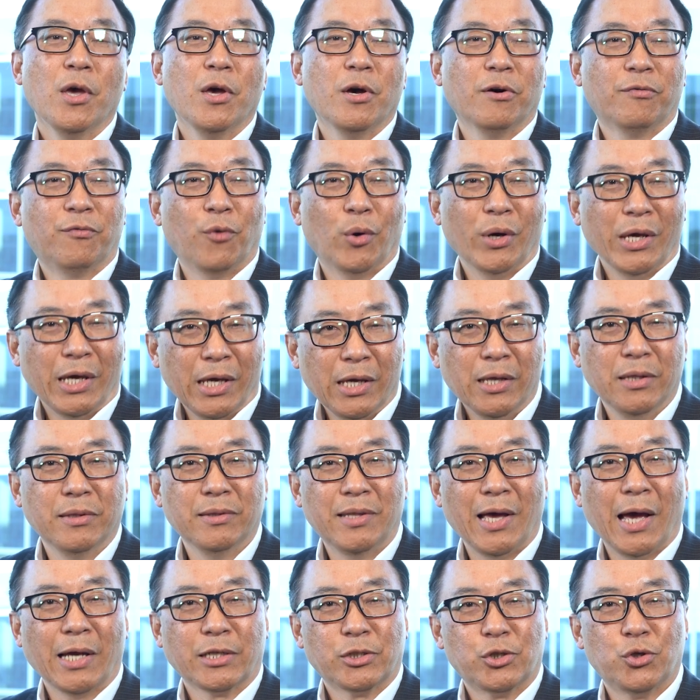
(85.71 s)
For
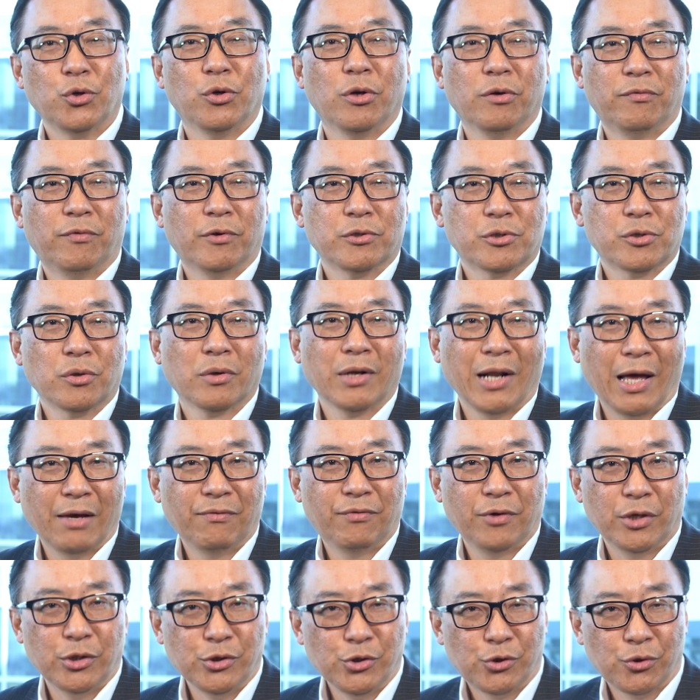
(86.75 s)
index universal
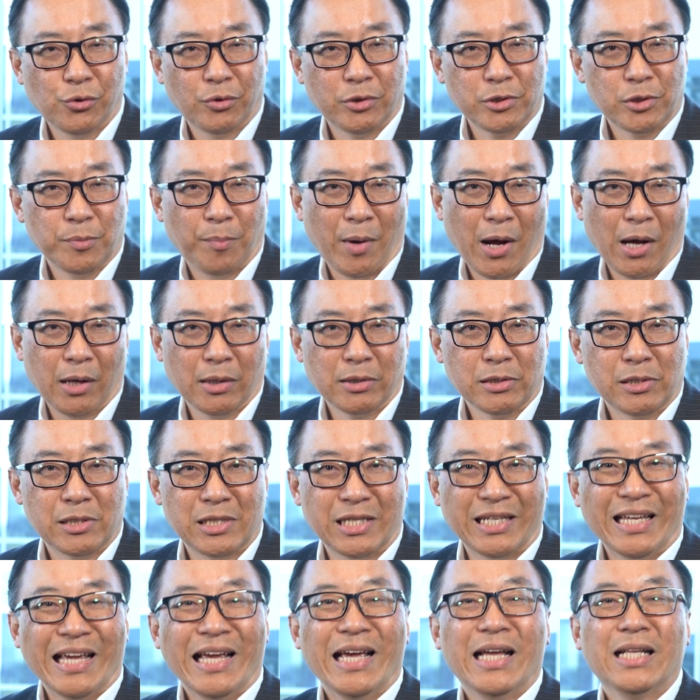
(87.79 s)
life insurance
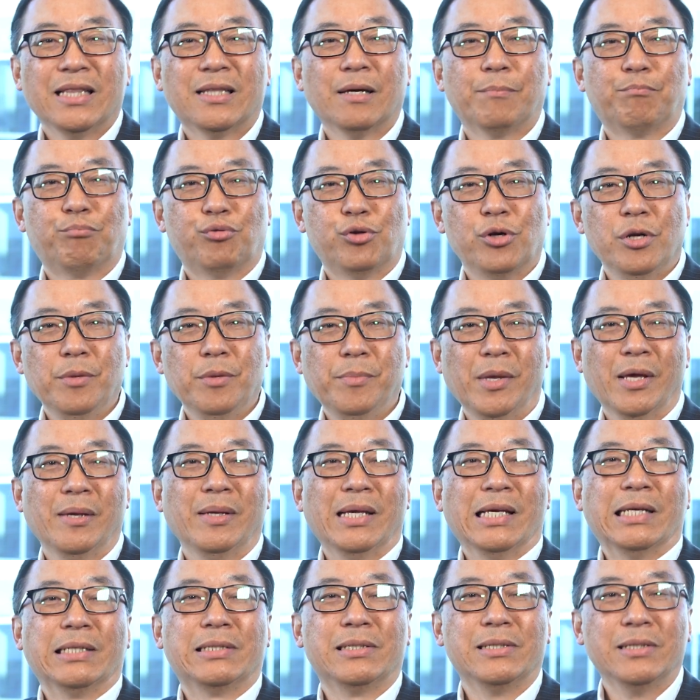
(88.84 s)
policy, the premium
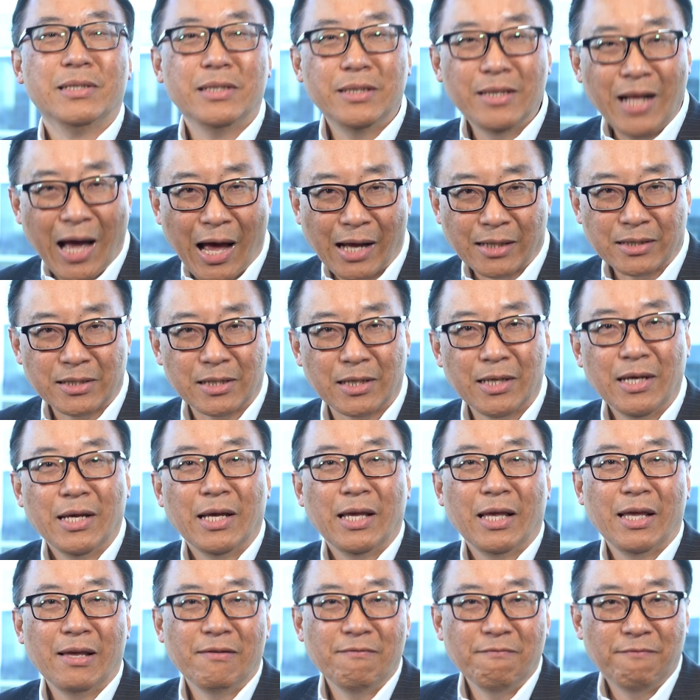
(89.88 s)
is not
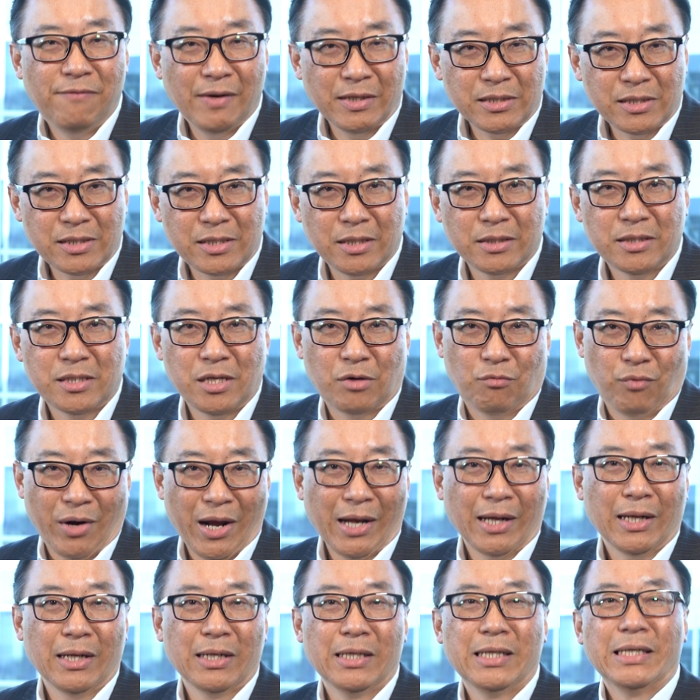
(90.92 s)
invested
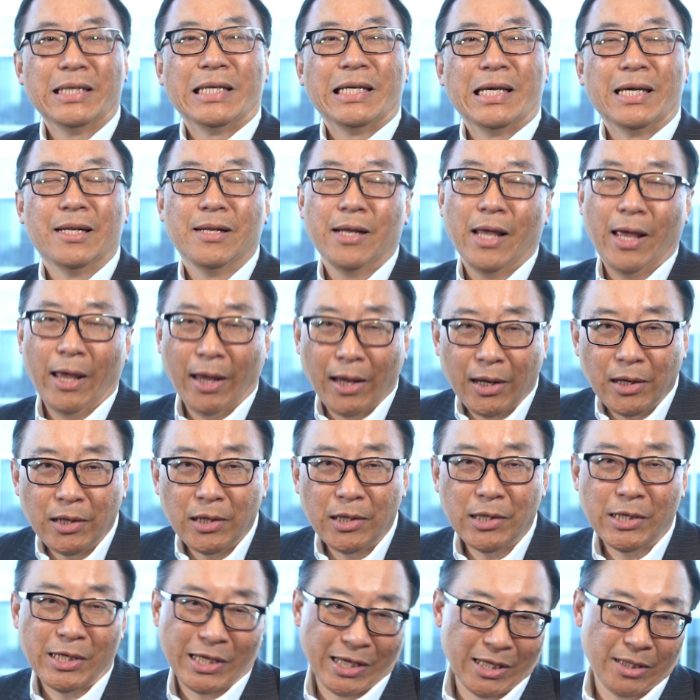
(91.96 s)
directly in
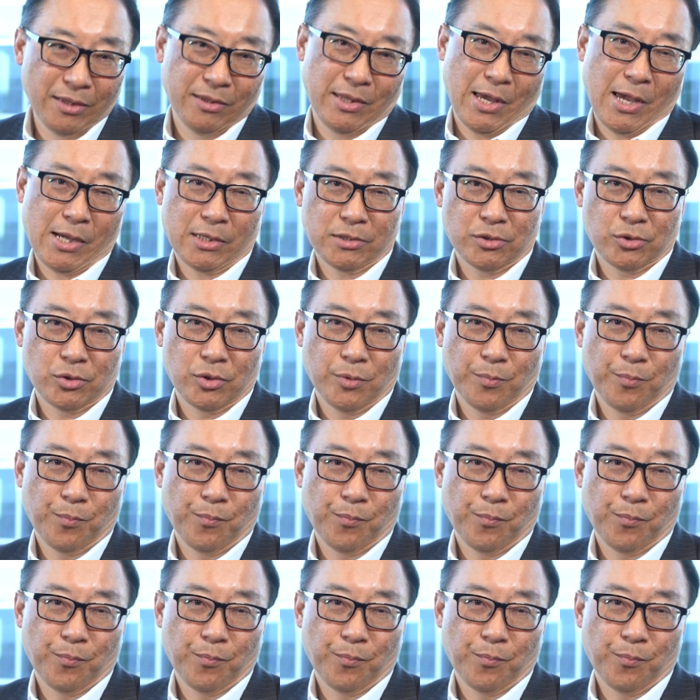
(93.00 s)
any index.